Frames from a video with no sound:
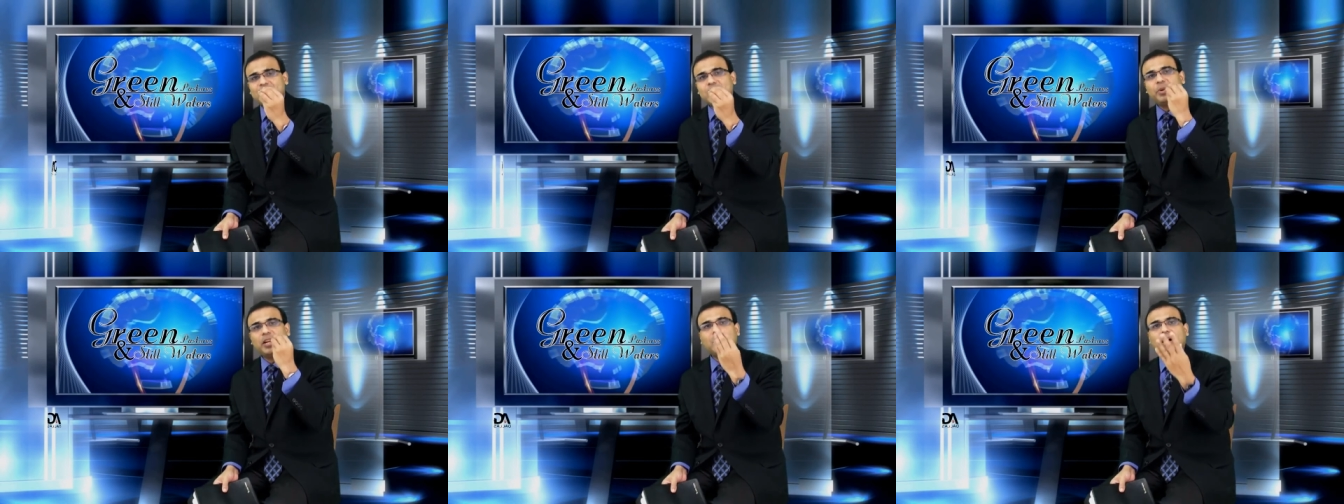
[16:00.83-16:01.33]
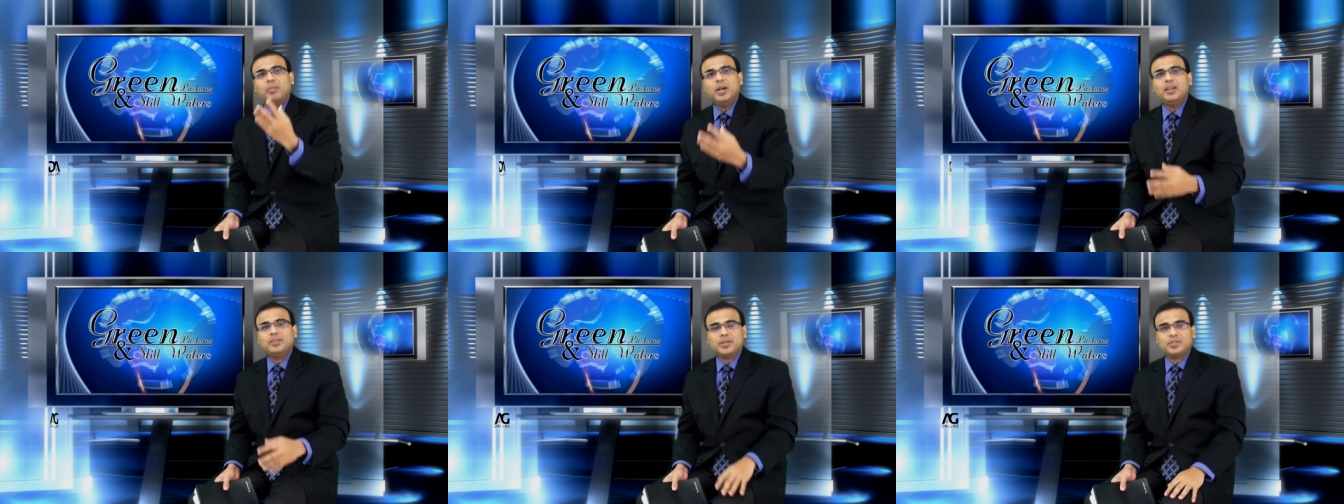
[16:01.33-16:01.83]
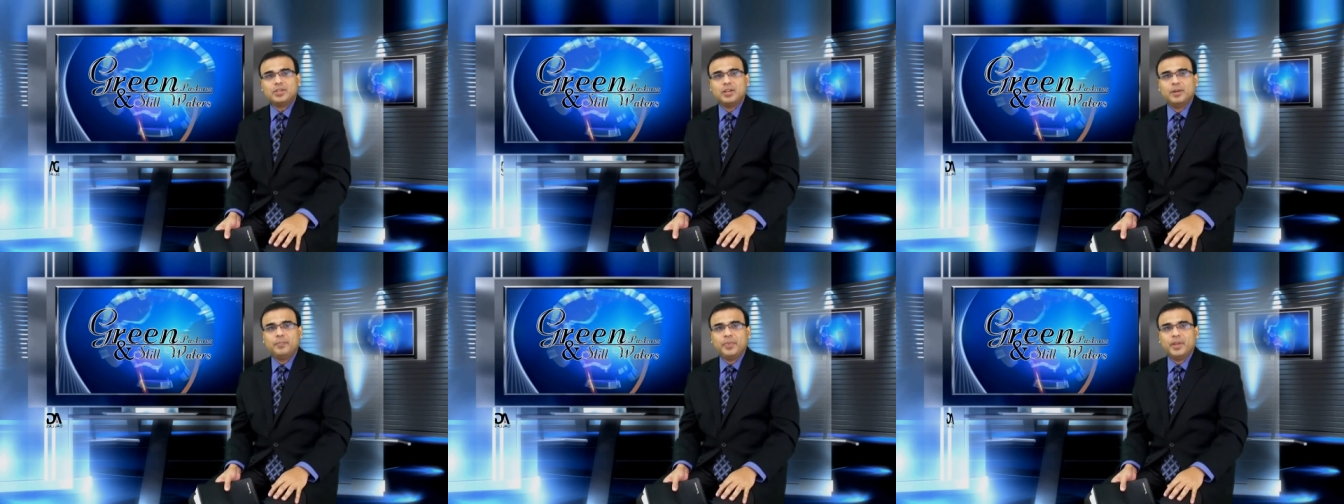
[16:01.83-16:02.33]
some of the common interest,
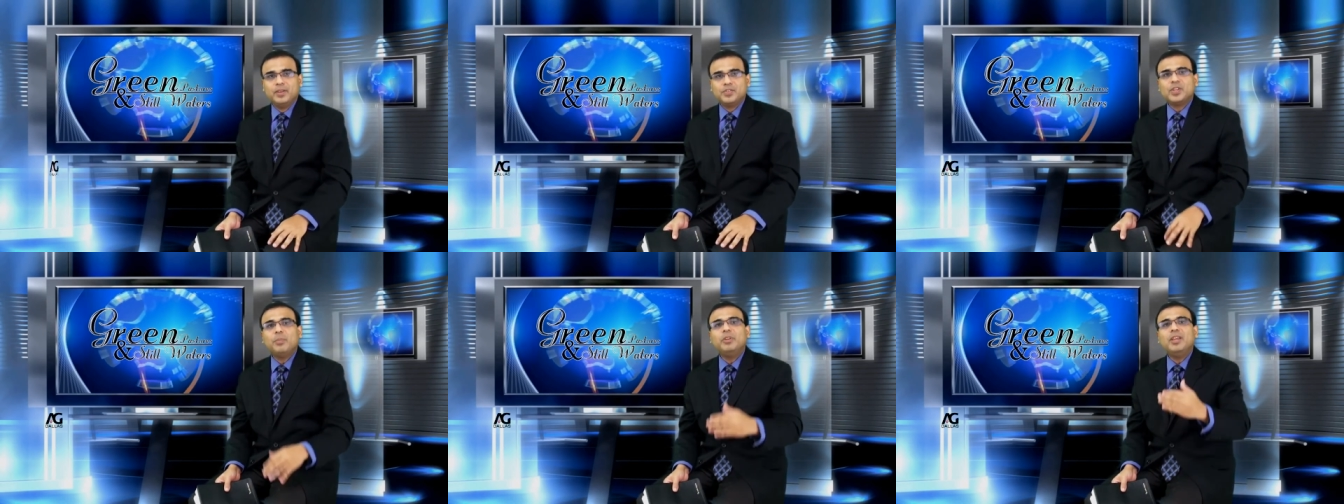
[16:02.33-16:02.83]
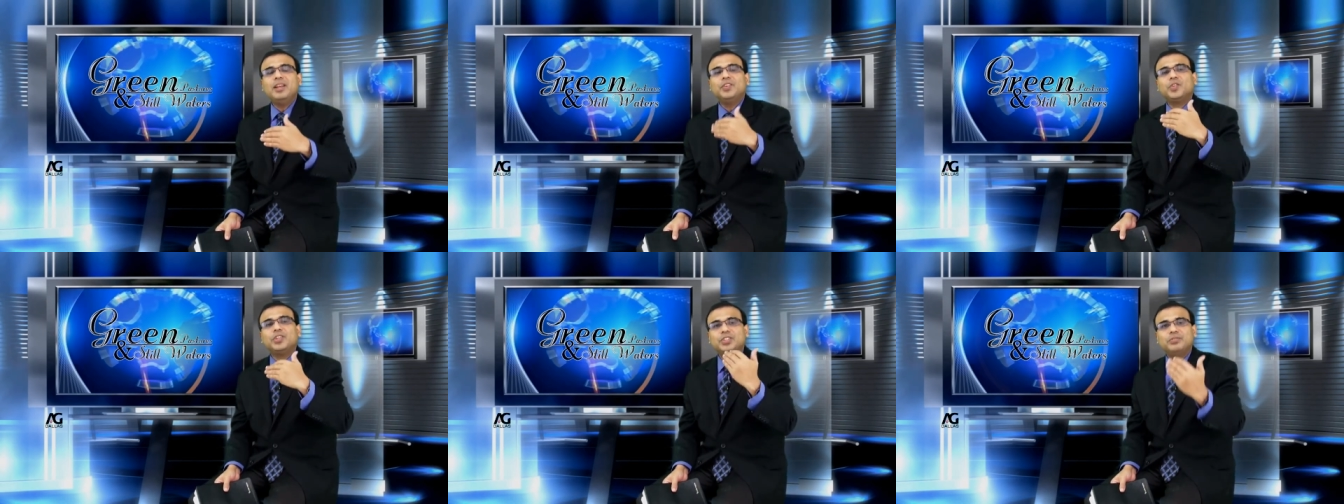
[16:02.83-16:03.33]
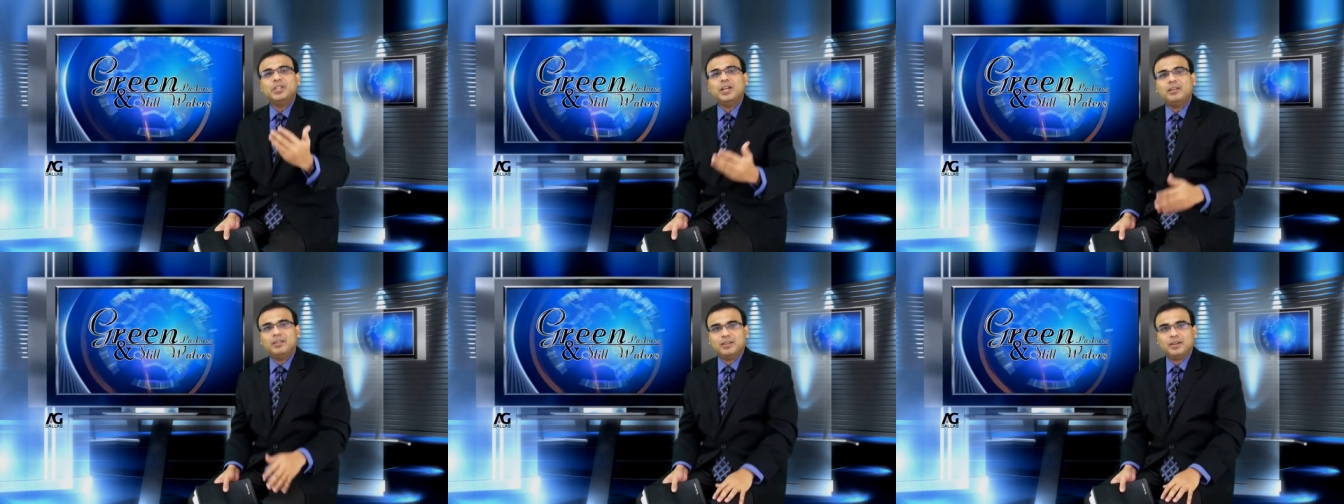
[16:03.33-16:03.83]
some of the interests of
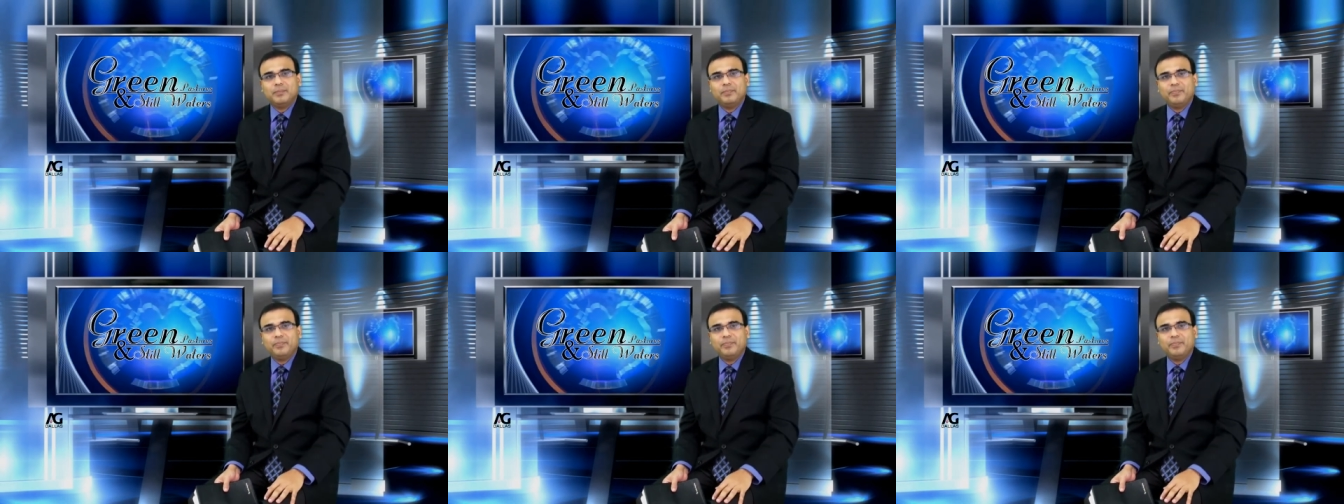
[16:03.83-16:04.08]
the other.